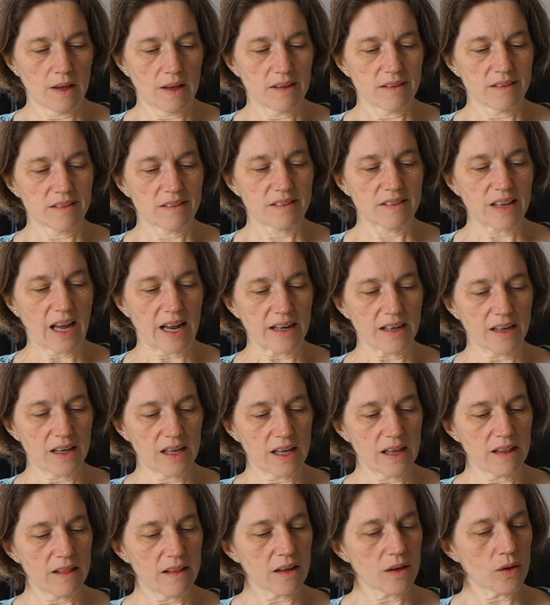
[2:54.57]
Standing
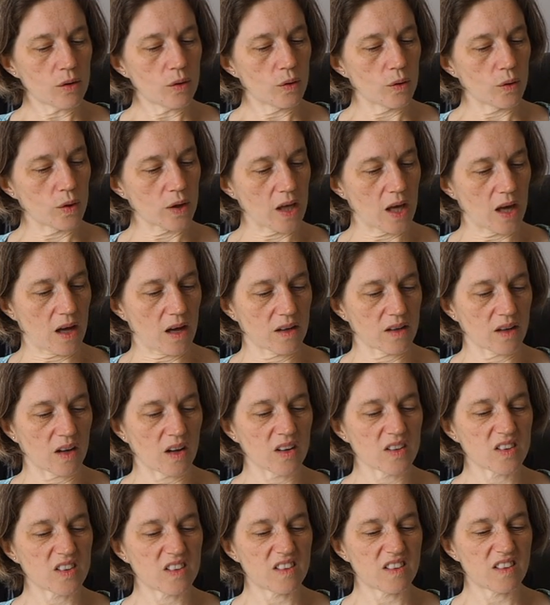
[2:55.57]
in the courtyard
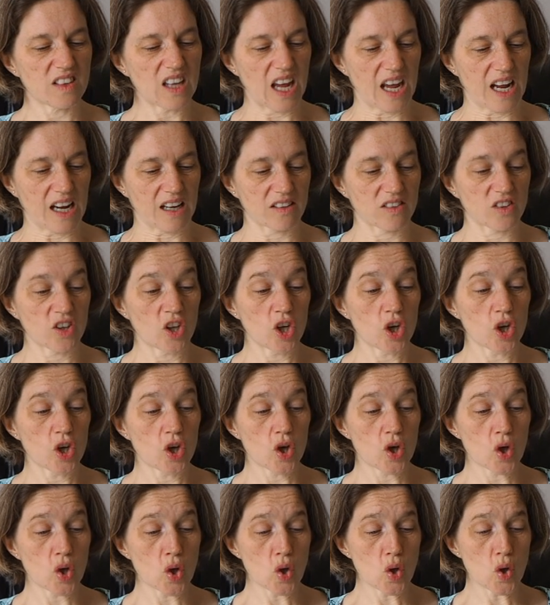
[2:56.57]
are 6
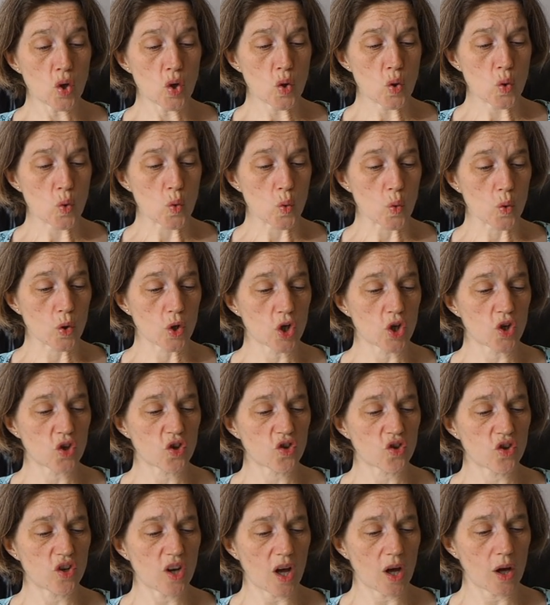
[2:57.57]
huge
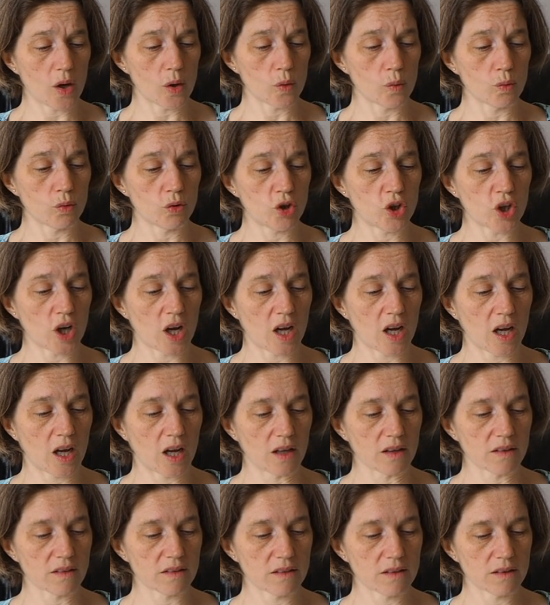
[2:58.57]
stone
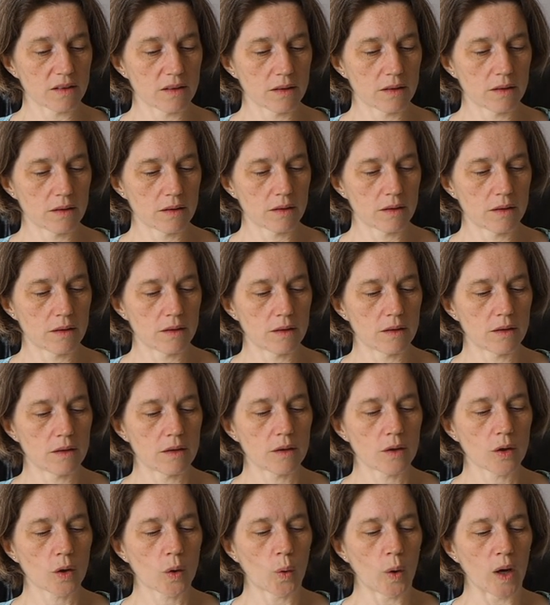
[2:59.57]
jars.
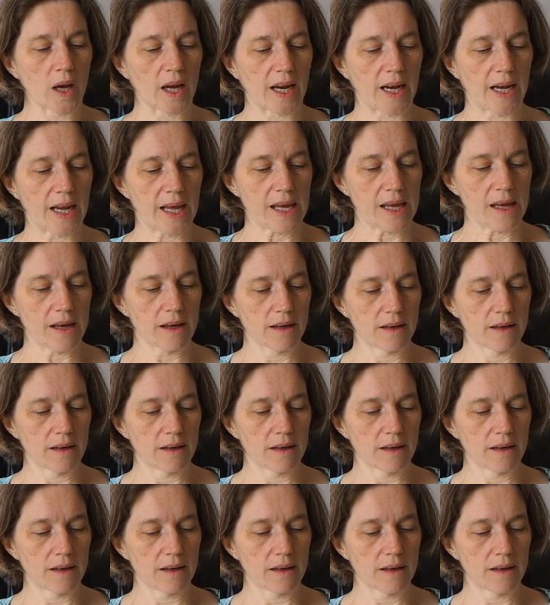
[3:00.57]
"Quickly,"